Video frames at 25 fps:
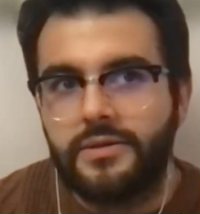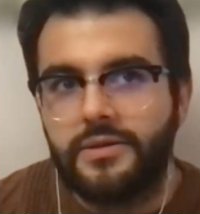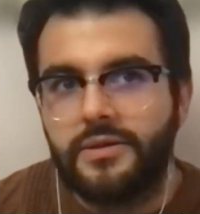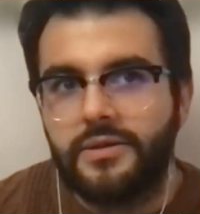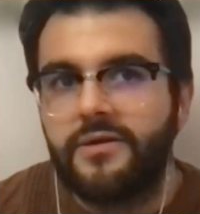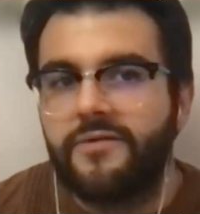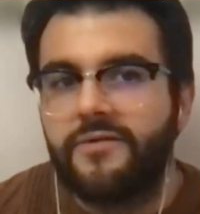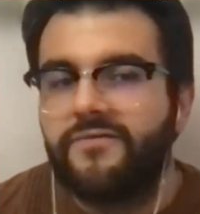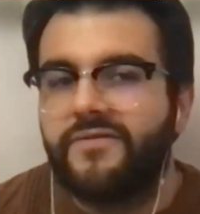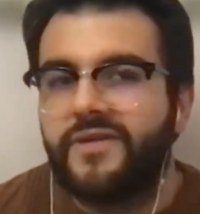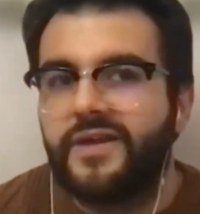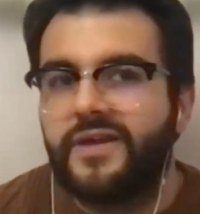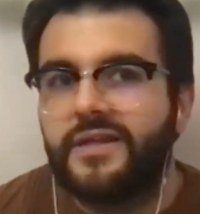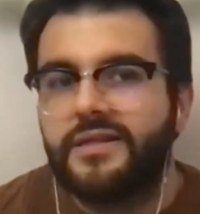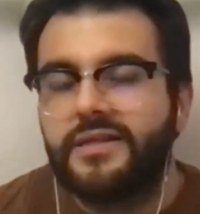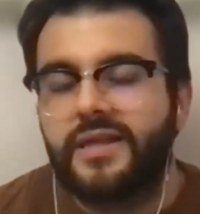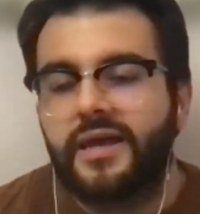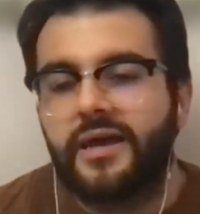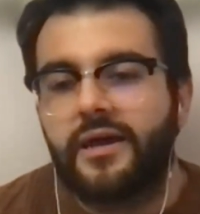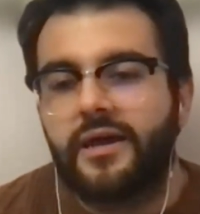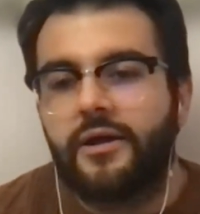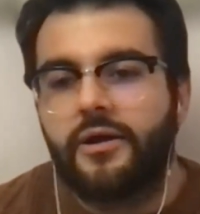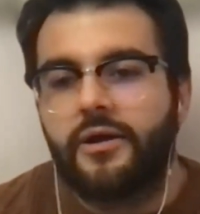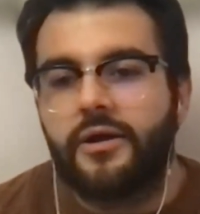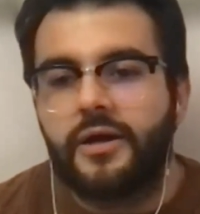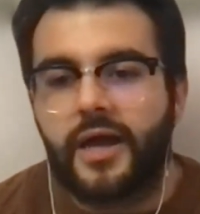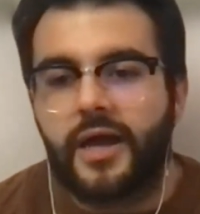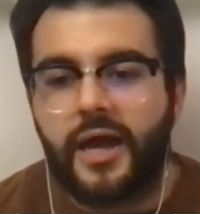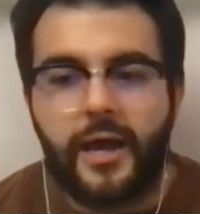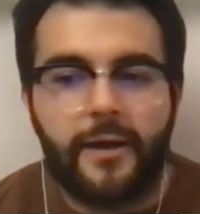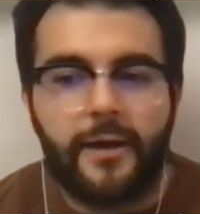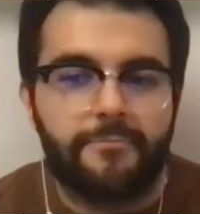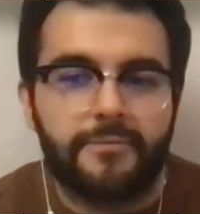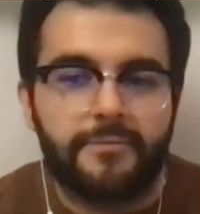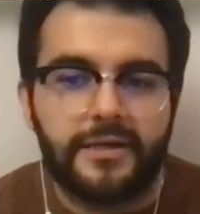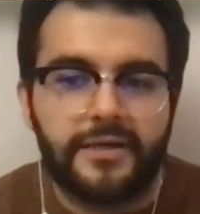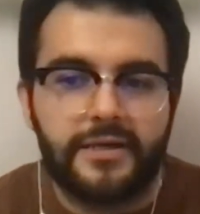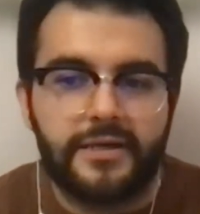events that are
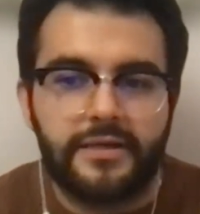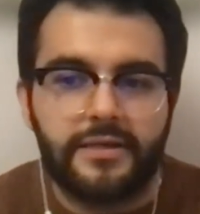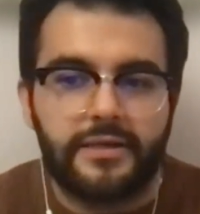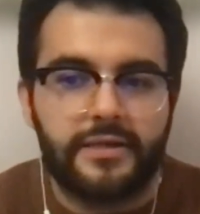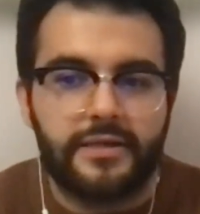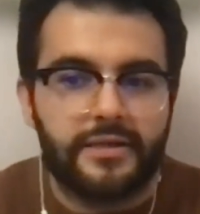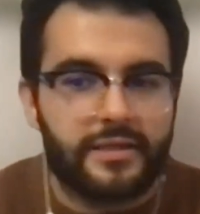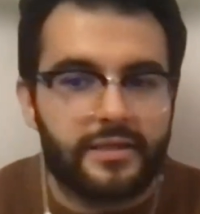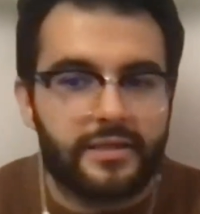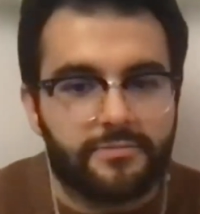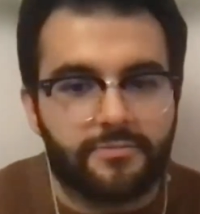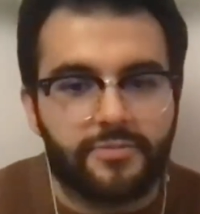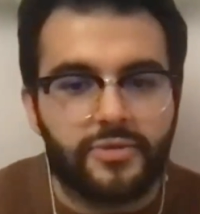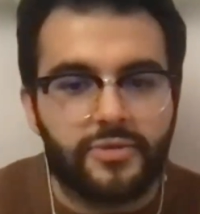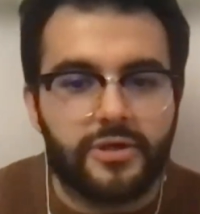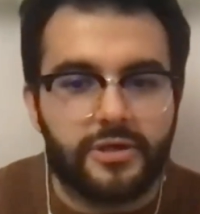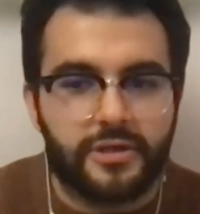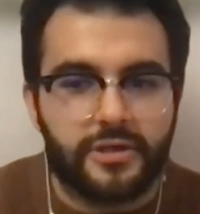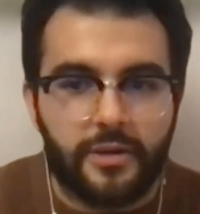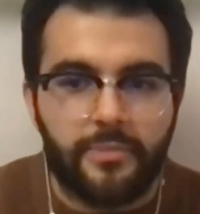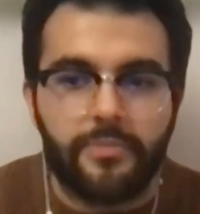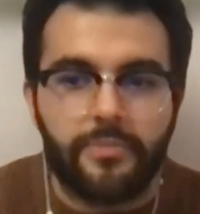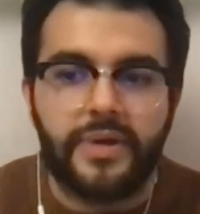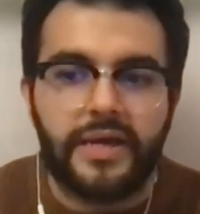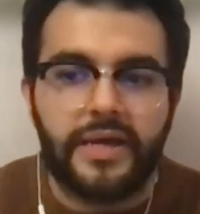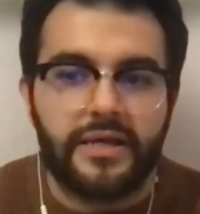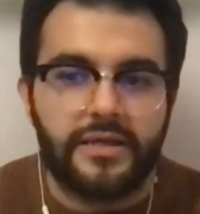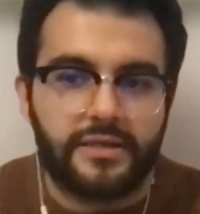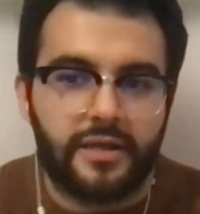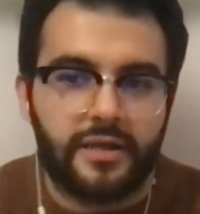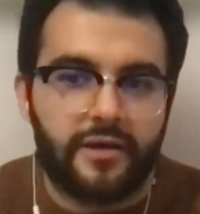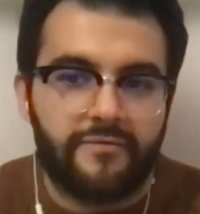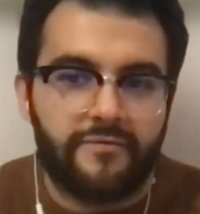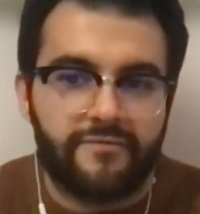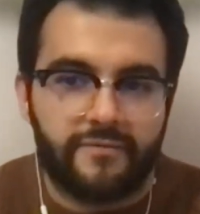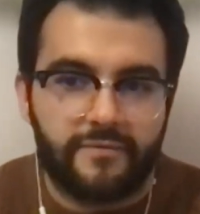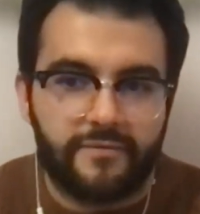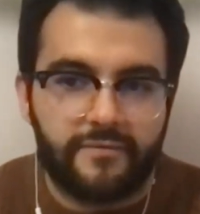happening in this book are based
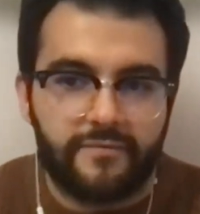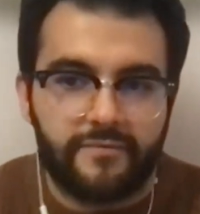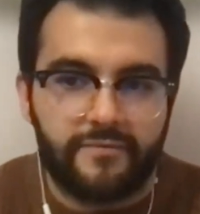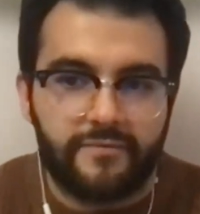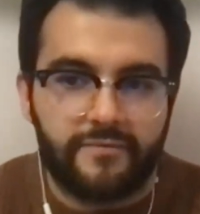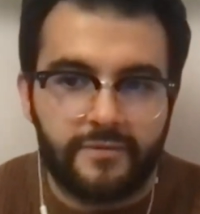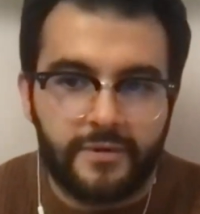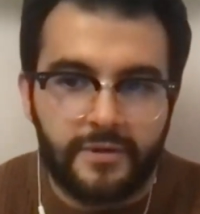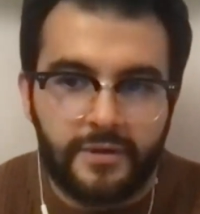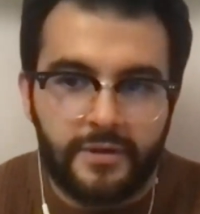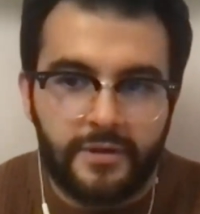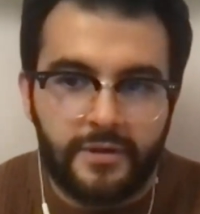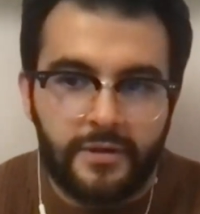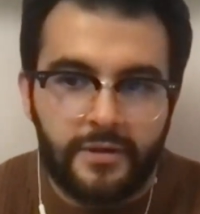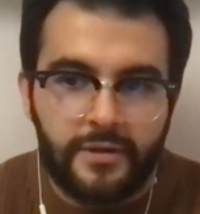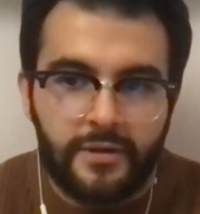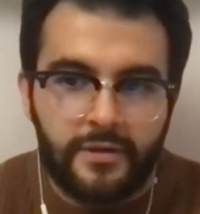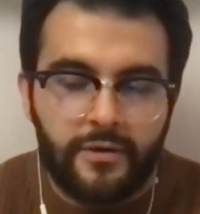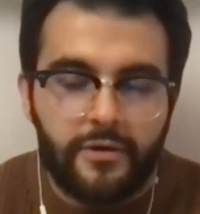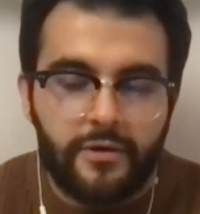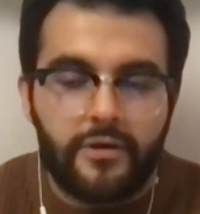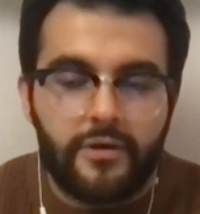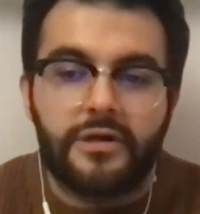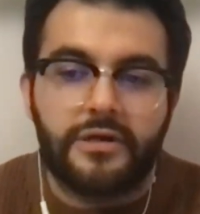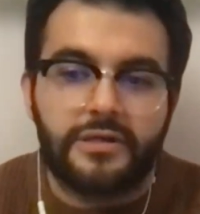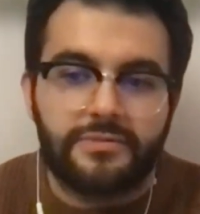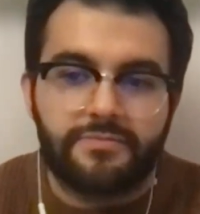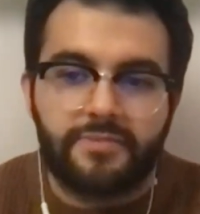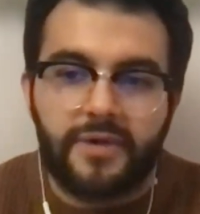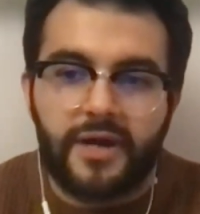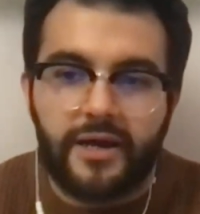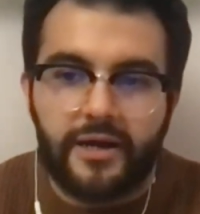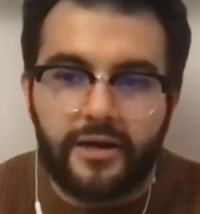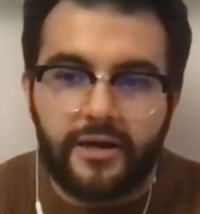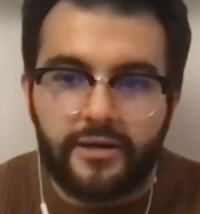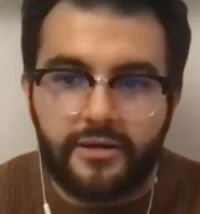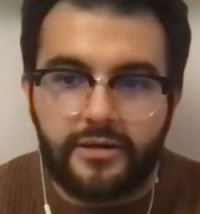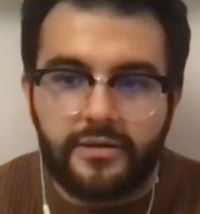off of or
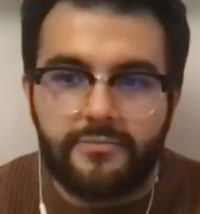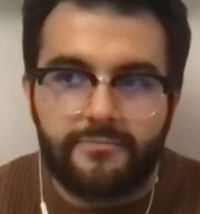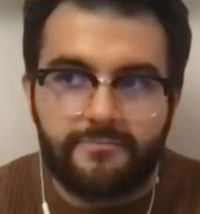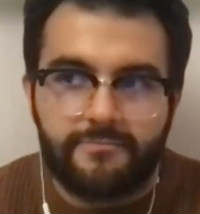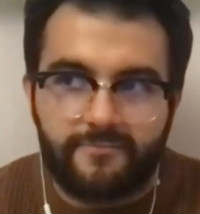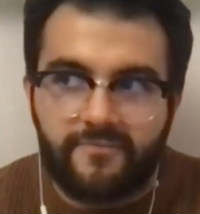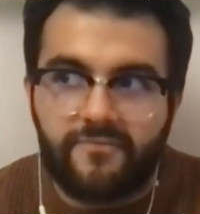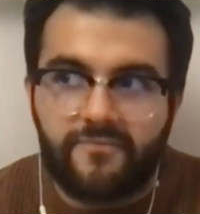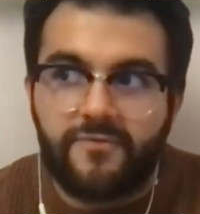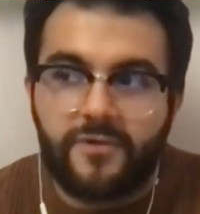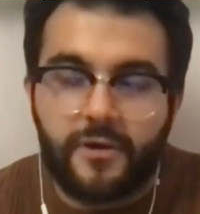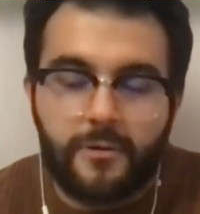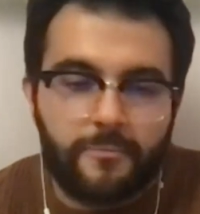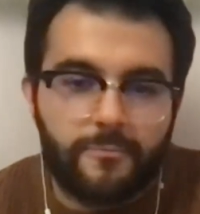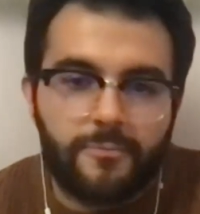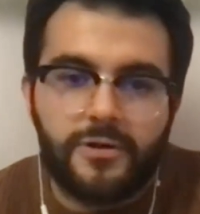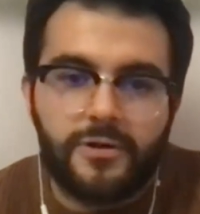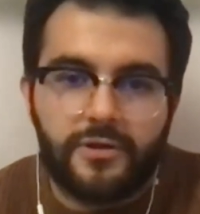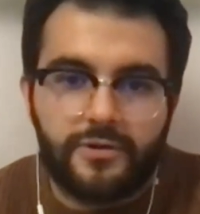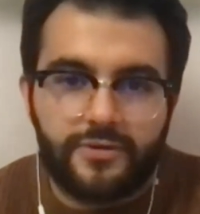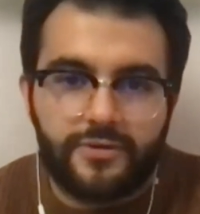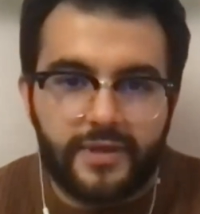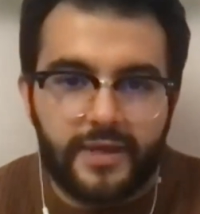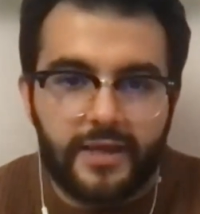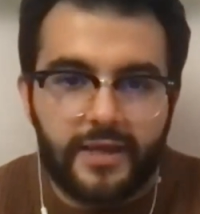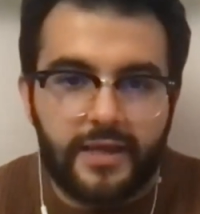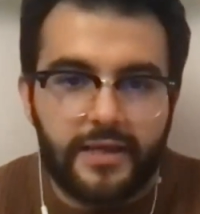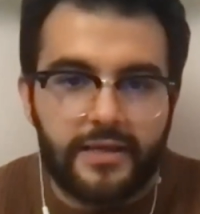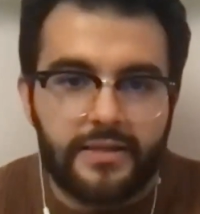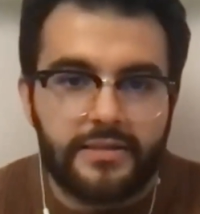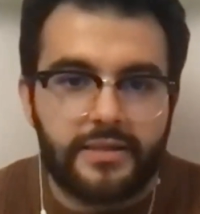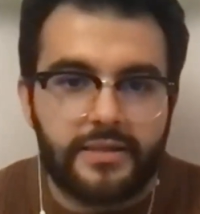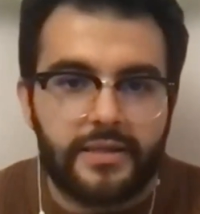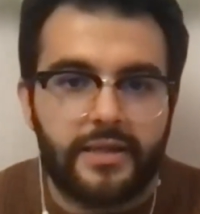inspired from real things.